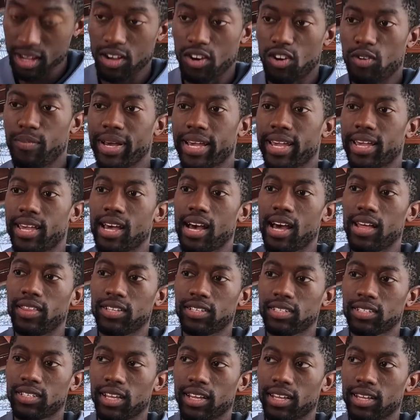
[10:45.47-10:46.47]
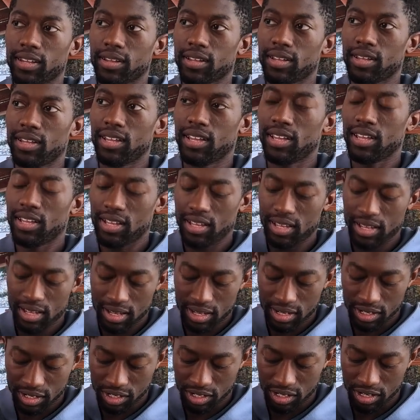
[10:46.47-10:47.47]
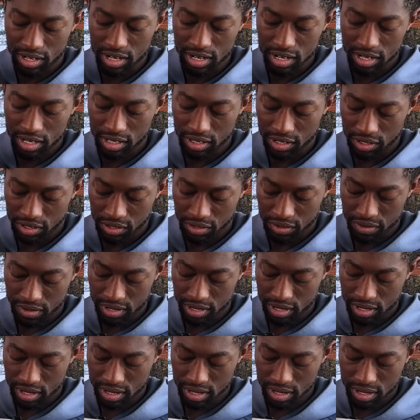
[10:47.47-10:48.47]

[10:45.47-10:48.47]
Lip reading: Oh my God, this is like stuck to the screen.